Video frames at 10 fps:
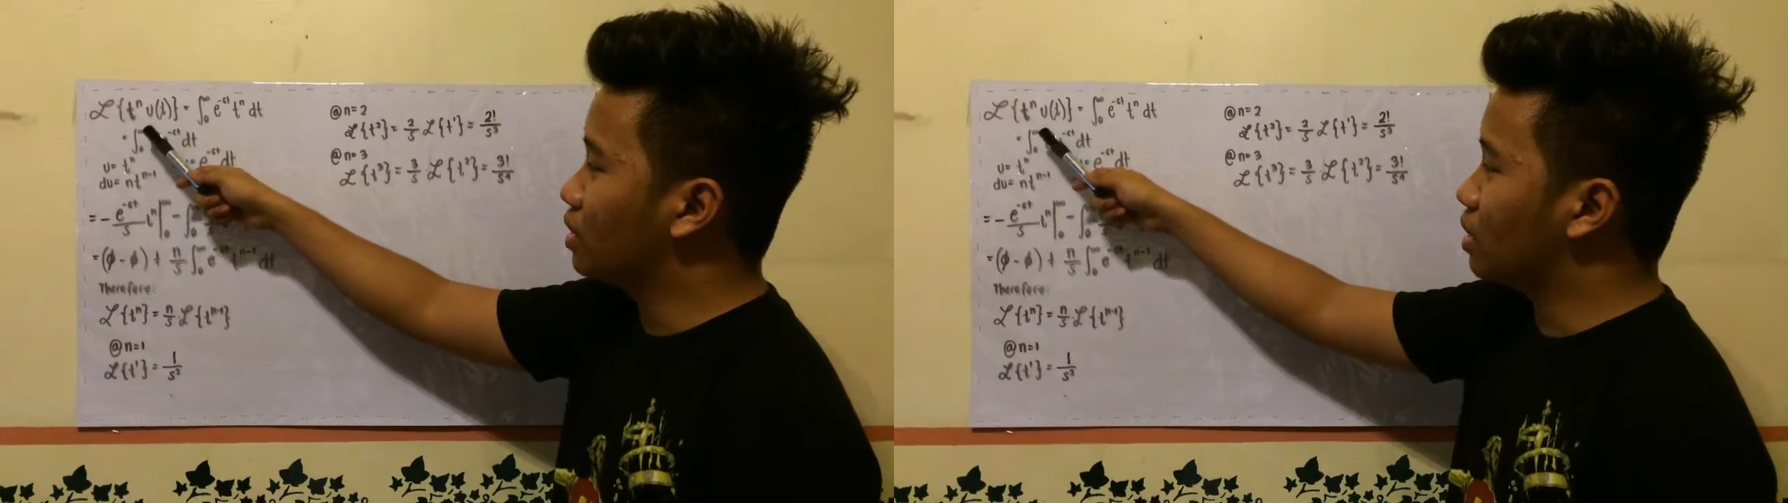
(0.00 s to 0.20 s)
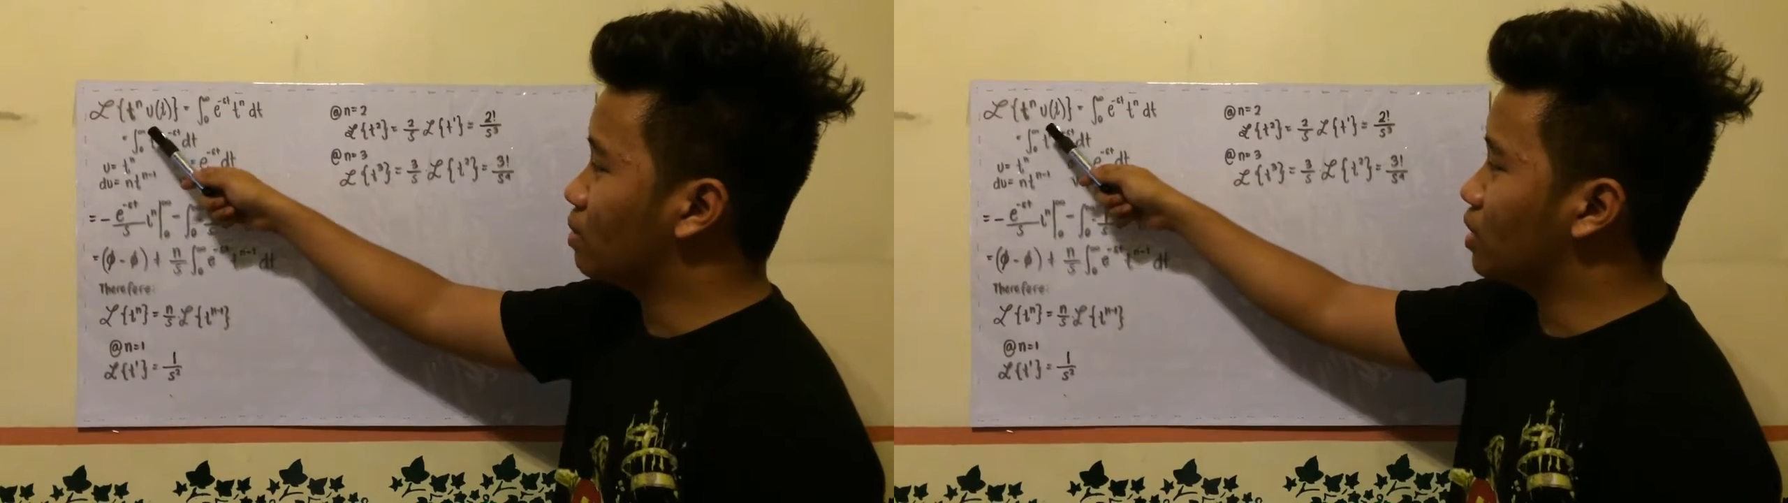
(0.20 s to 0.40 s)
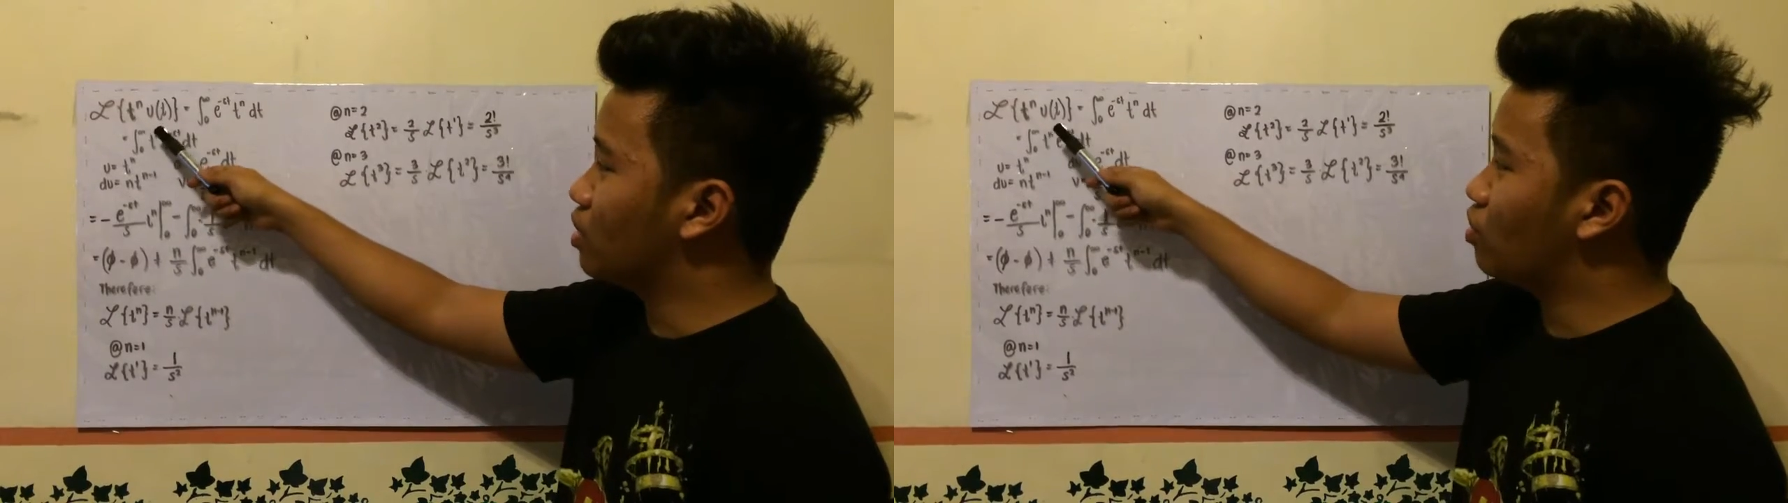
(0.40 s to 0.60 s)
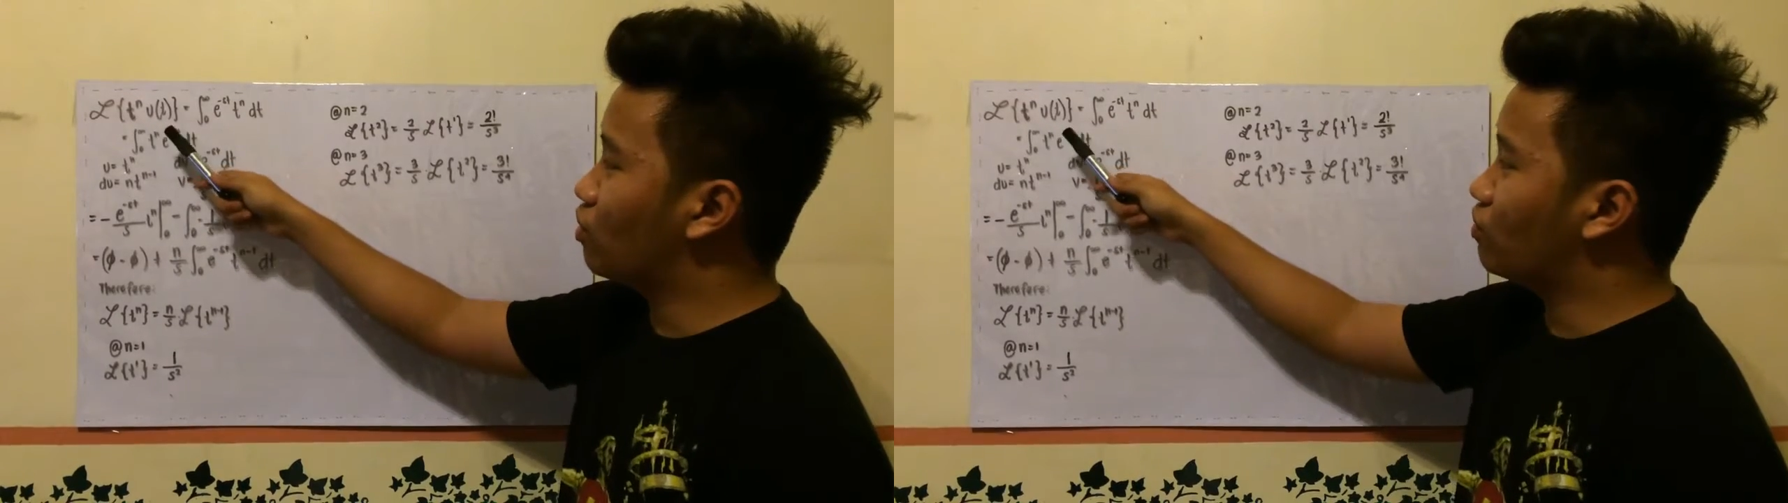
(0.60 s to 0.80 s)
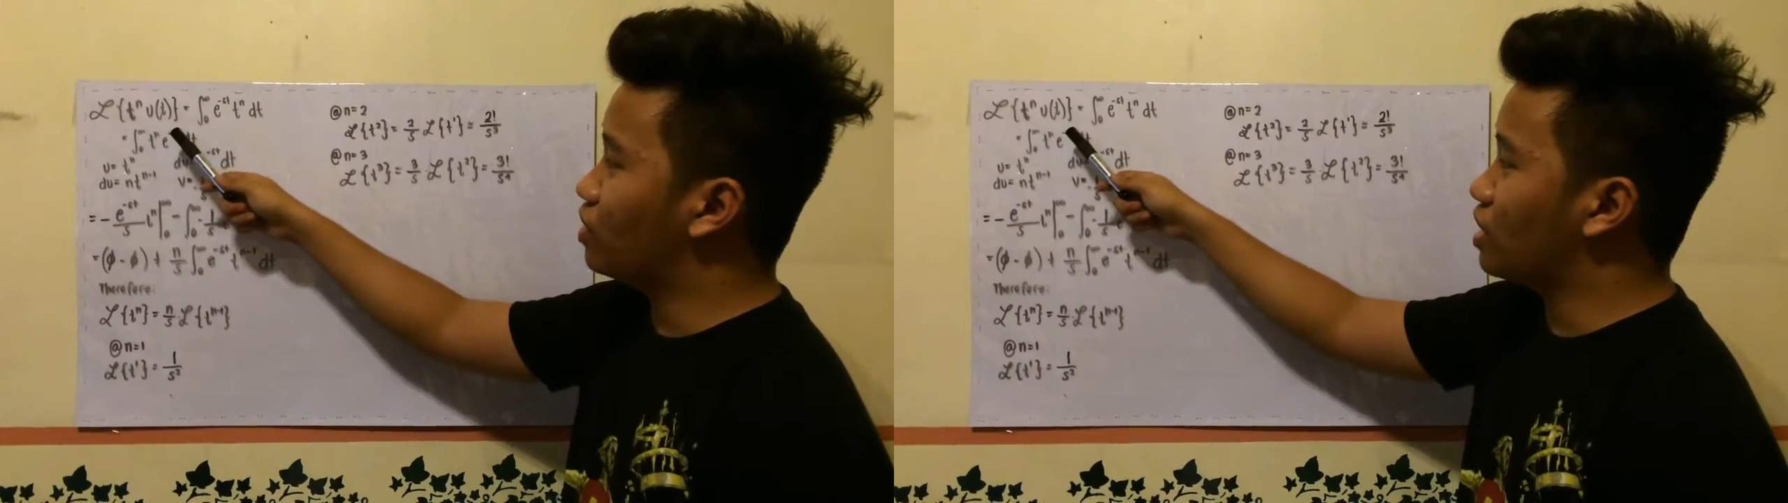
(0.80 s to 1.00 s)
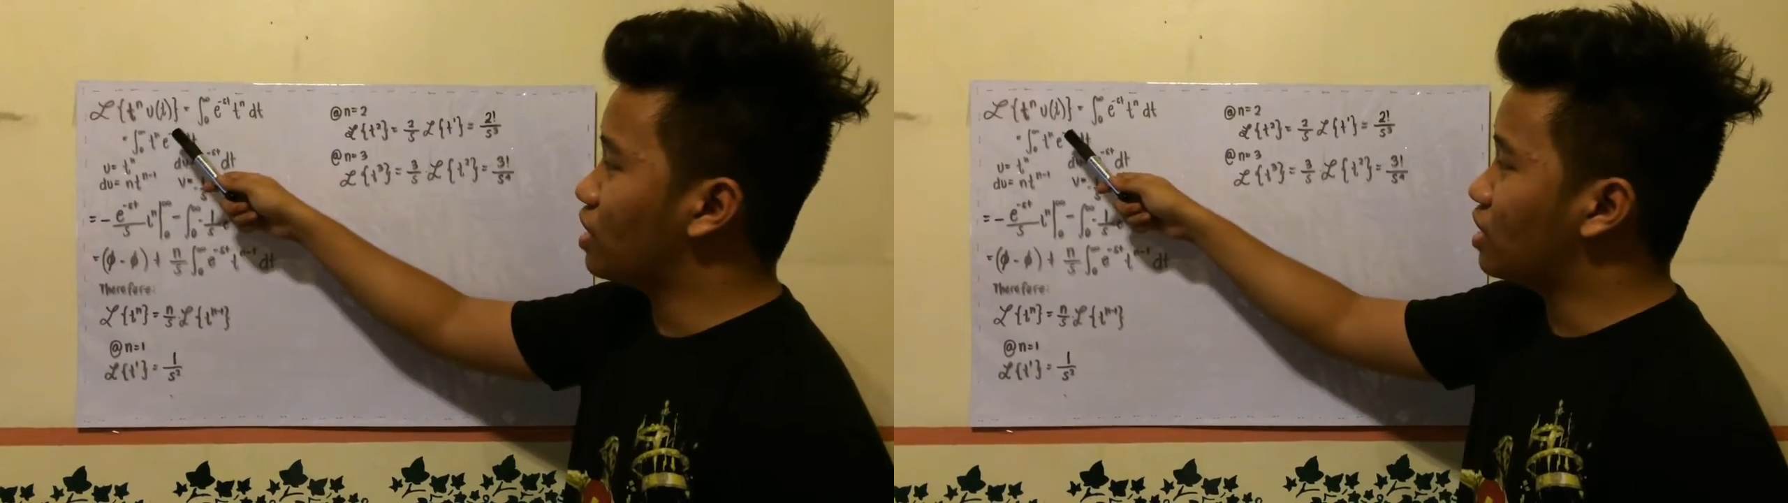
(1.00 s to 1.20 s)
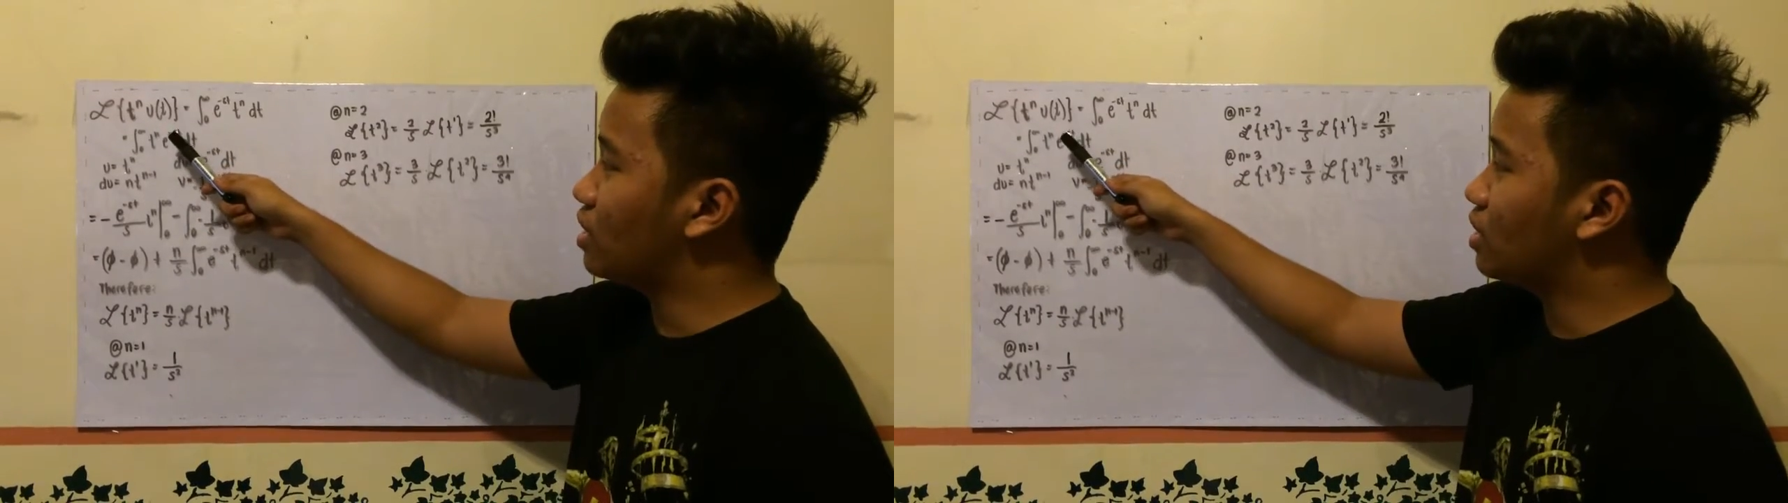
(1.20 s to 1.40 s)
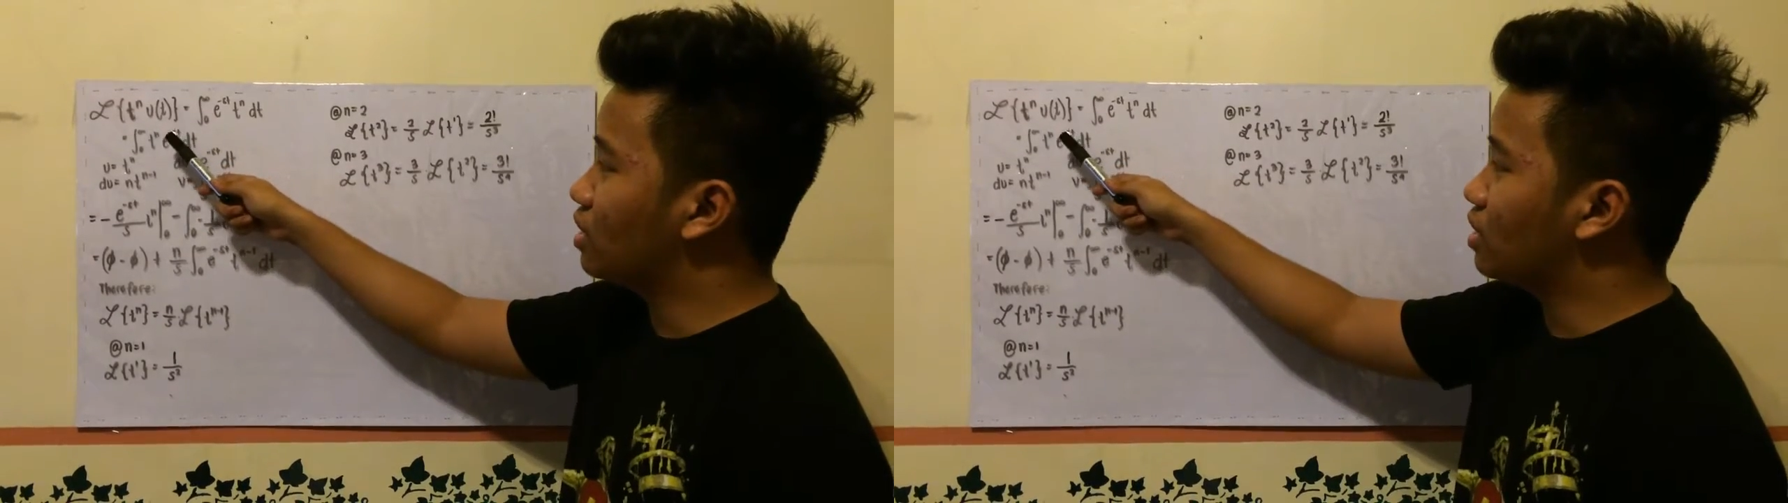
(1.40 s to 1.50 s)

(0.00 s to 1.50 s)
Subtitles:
times the u of t